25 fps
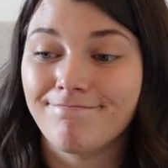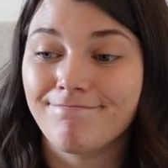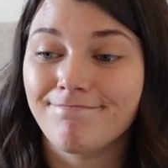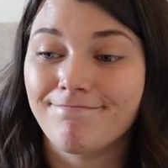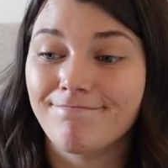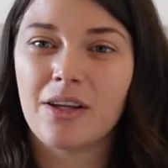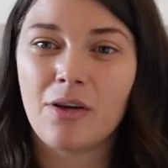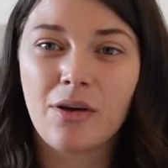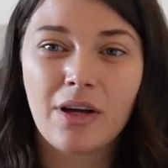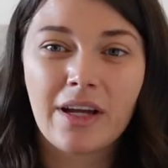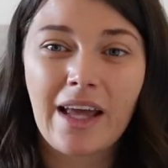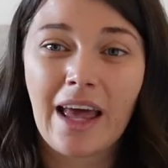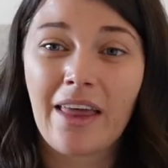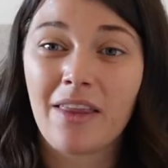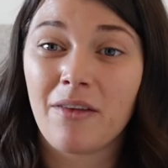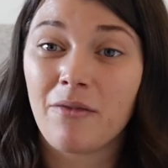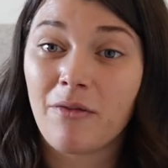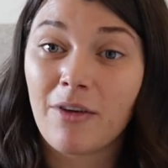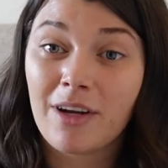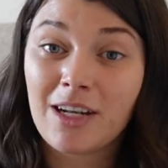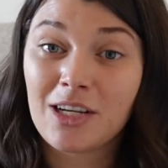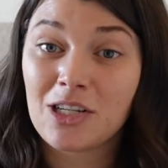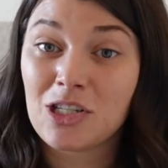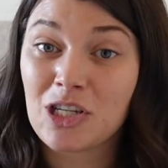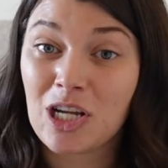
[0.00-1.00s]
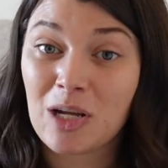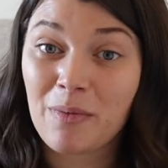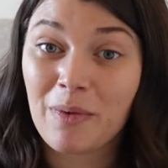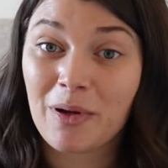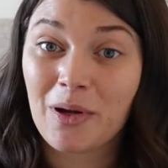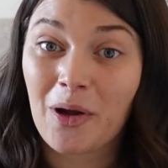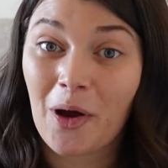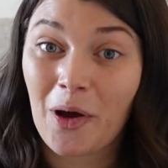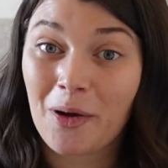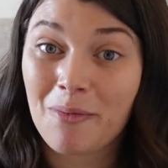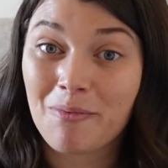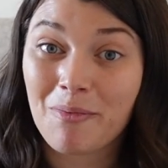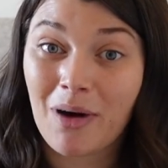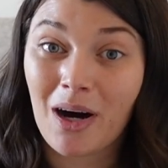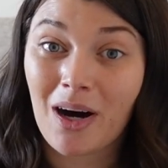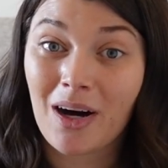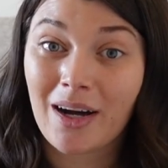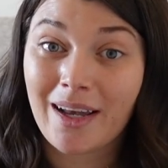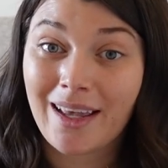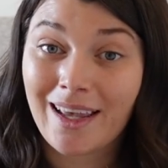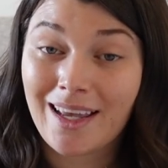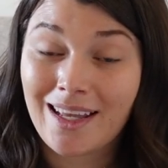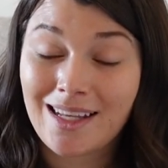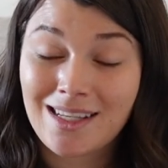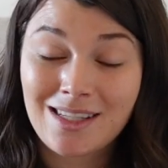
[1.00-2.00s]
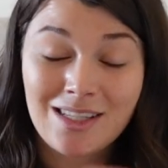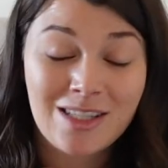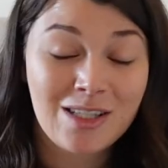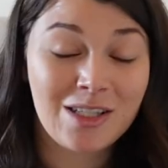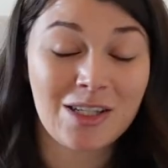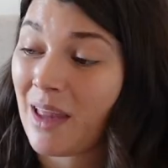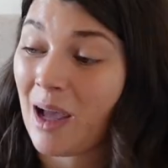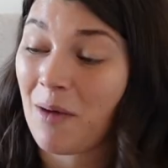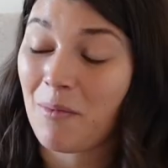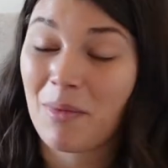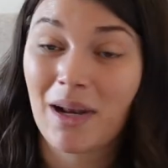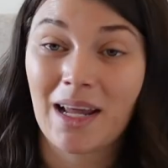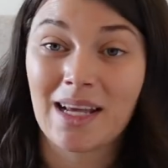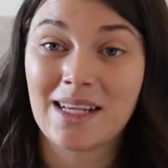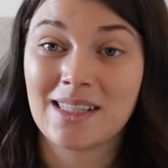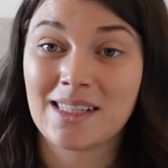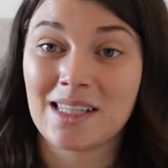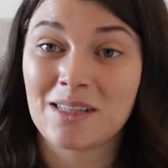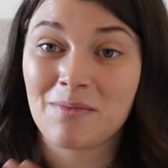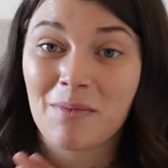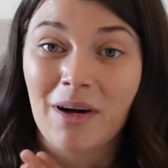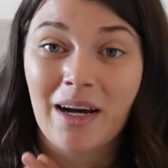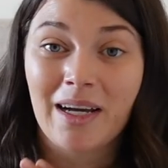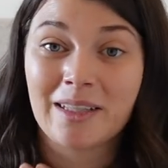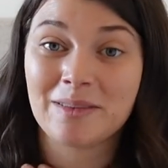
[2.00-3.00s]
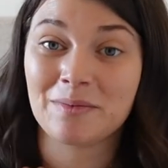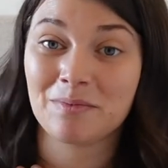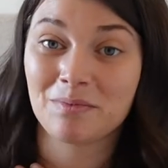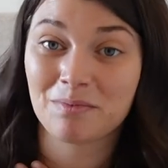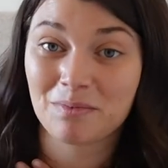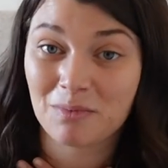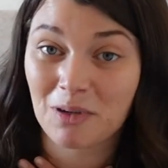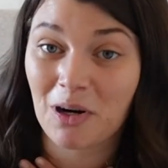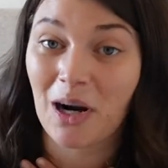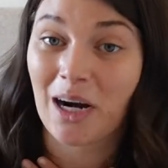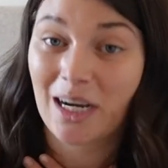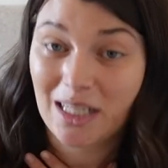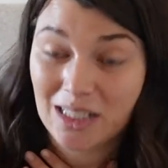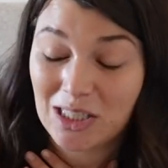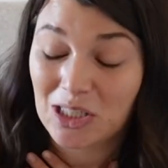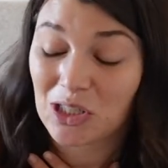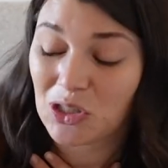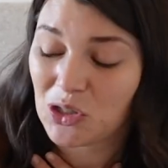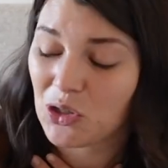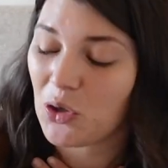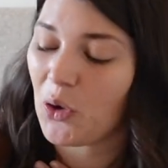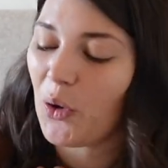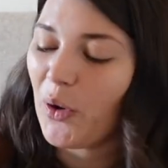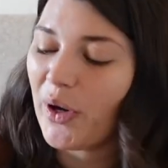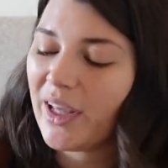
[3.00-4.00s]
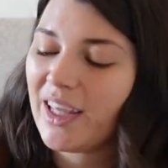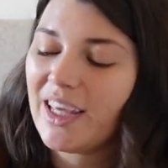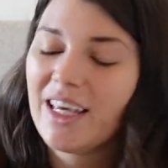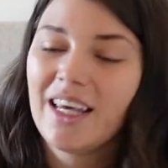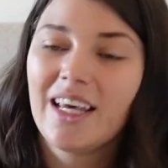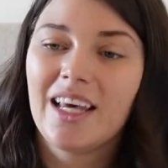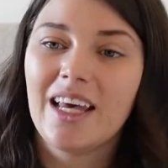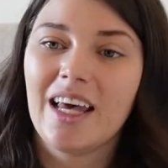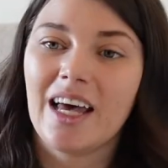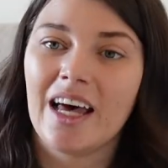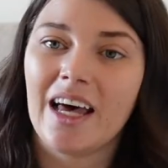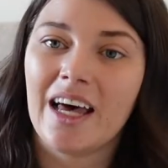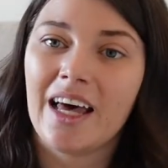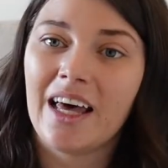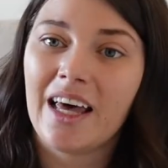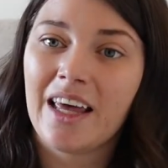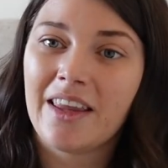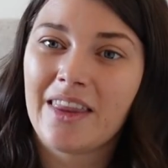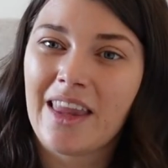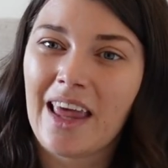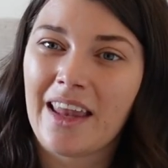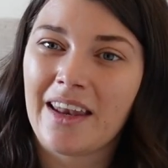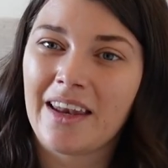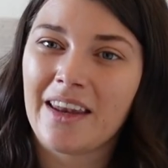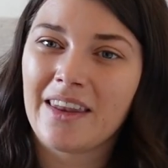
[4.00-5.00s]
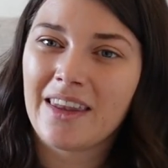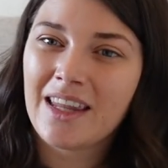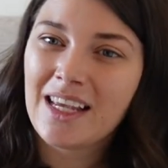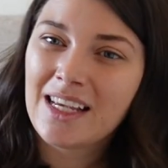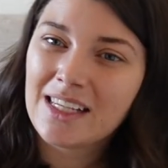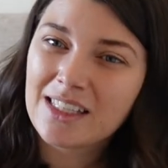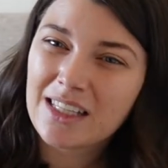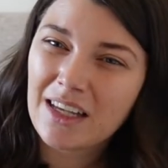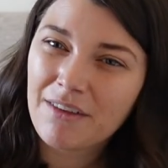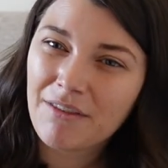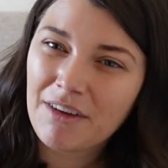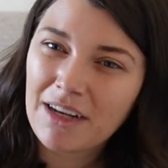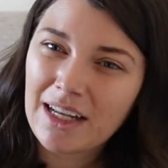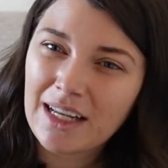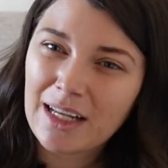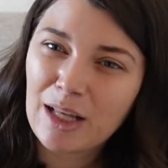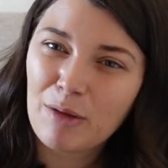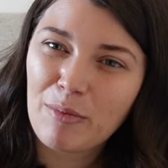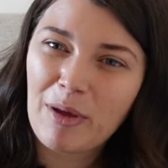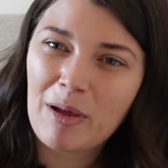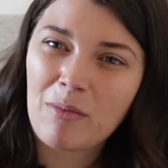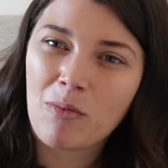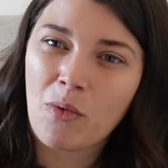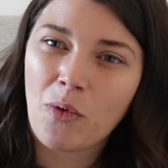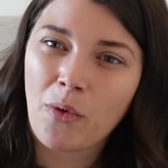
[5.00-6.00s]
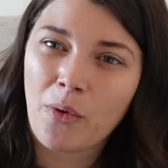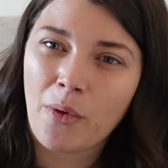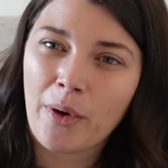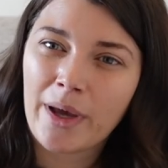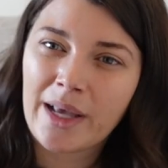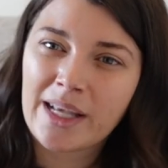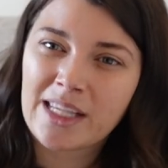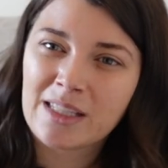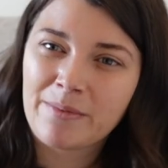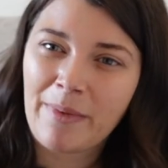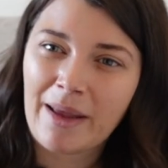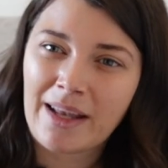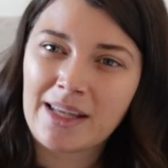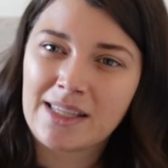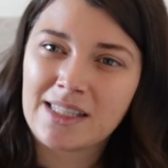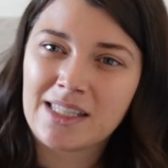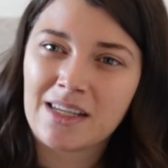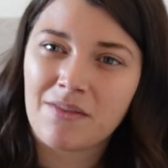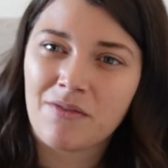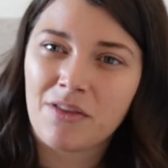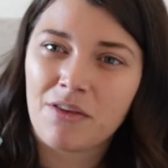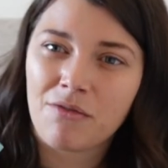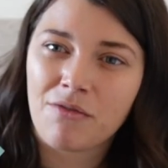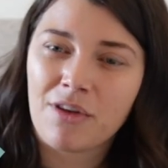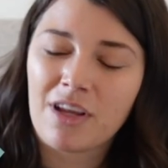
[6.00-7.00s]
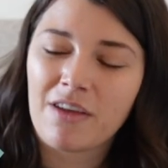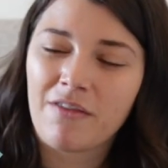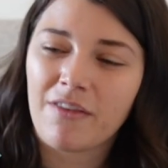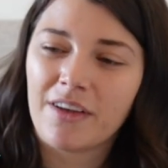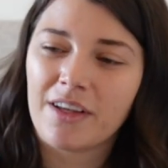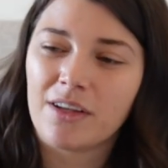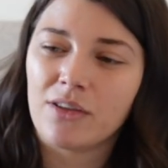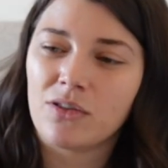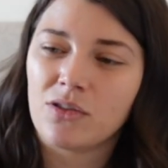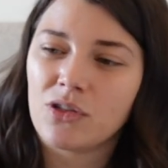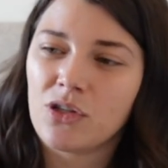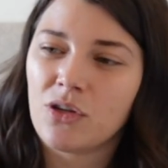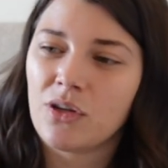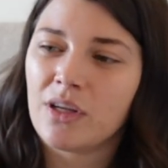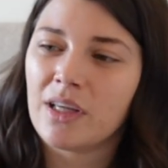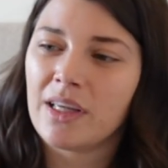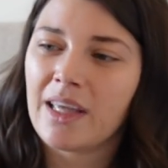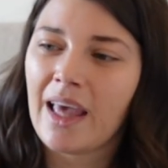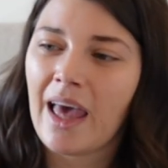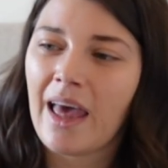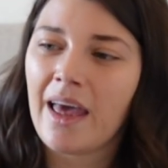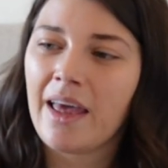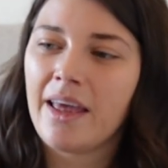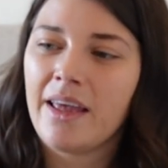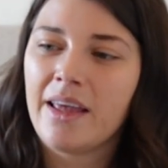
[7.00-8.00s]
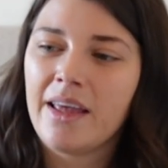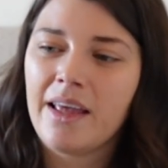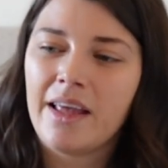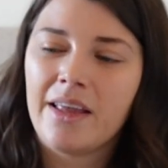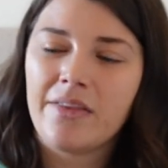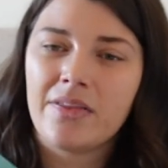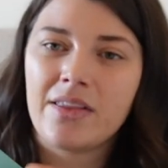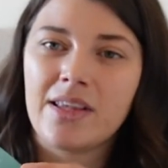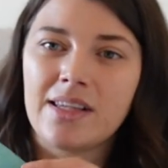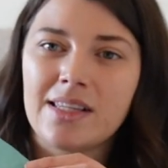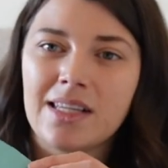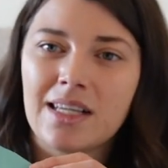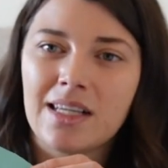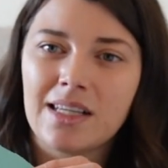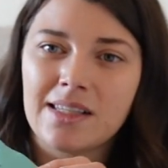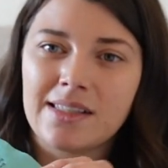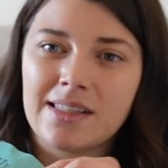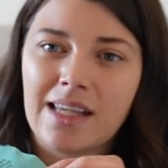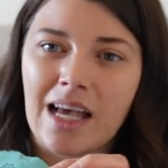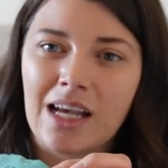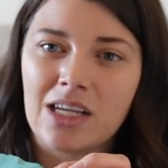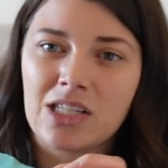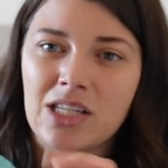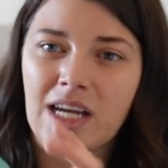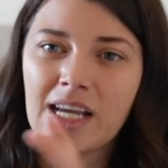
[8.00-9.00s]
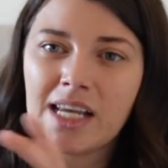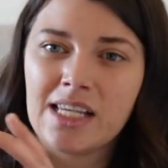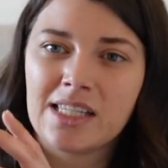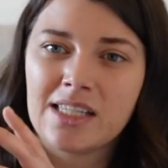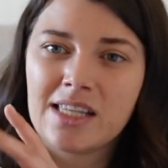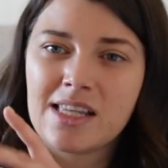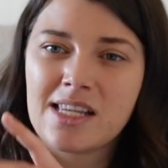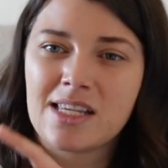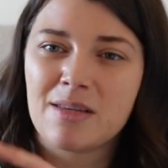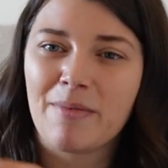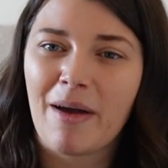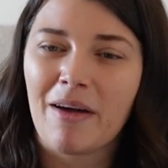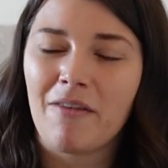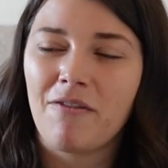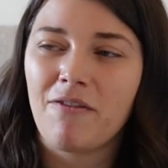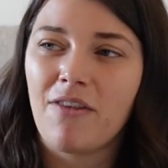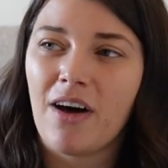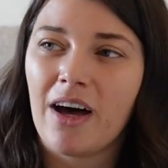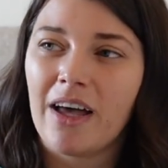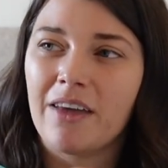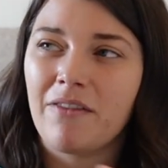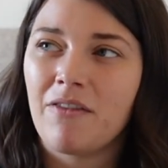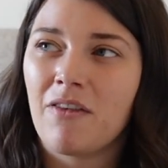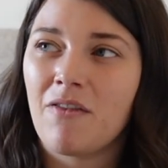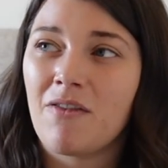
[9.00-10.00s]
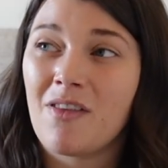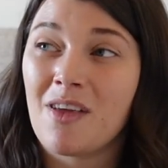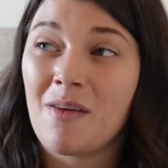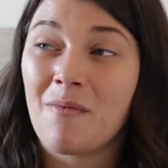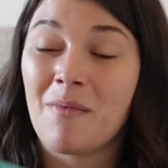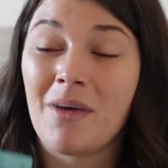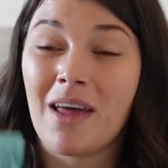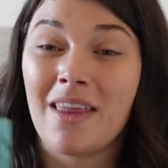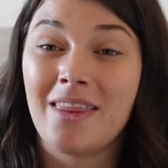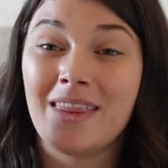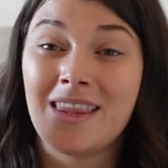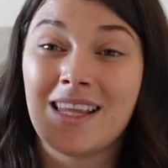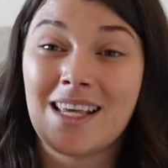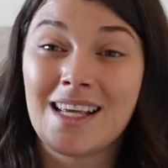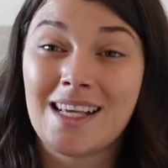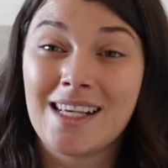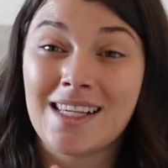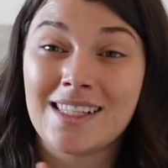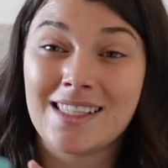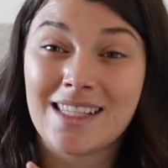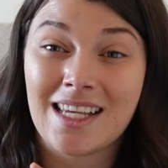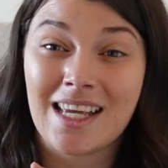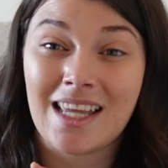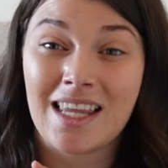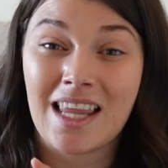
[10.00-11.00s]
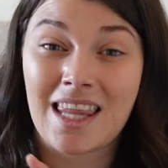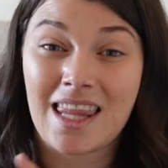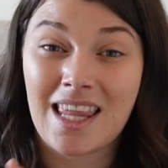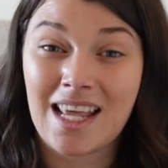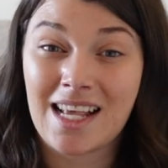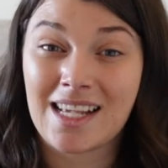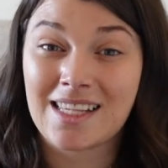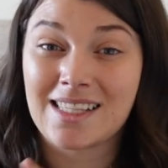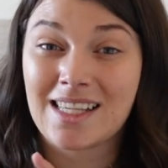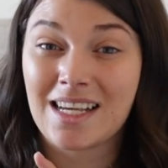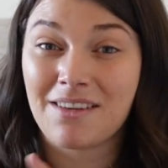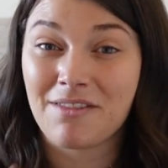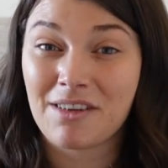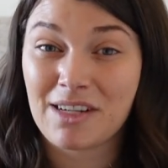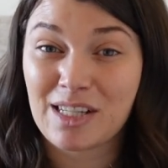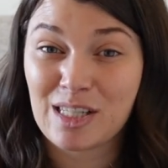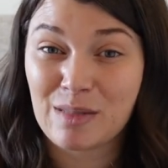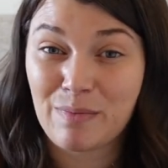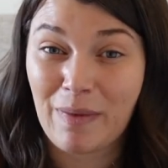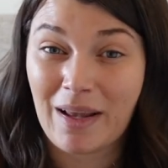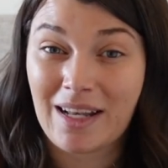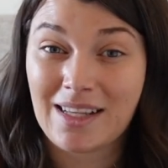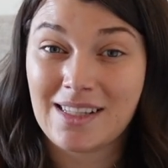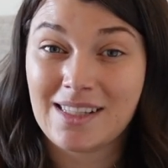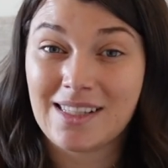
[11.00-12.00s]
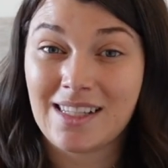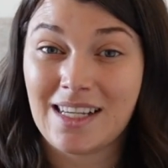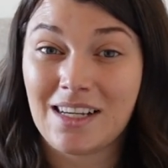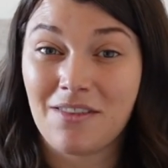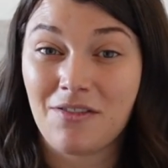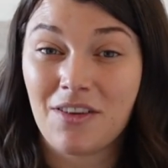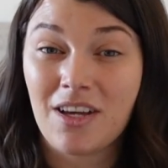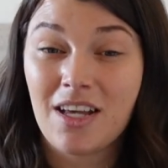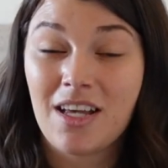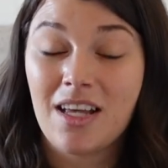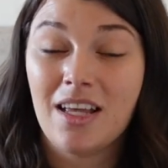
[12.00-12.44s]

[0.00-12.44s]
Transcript: you can get them really cheap in home bargains that place is my pride and joy uh, and then these are a little bit more expensive the refills you can get these little sachets there's about five of them and these are the things that are expensive